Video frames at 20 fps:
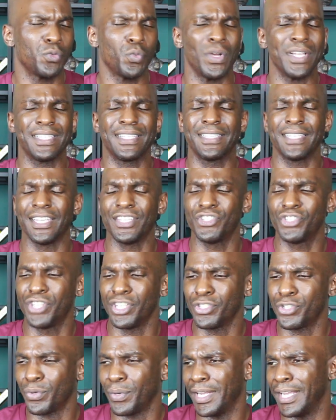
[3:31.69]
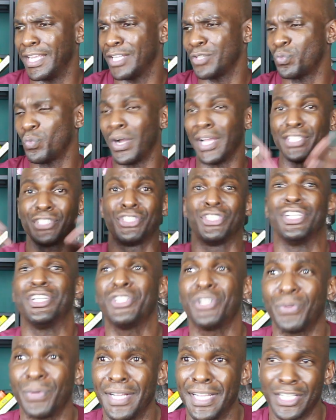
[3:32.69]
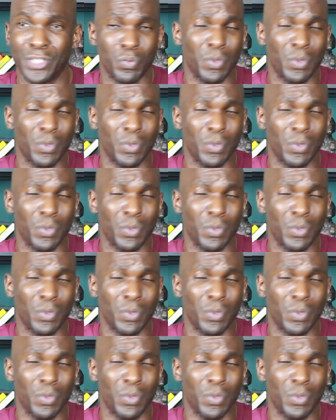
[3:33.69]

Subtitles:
what cisgender is, what gender is,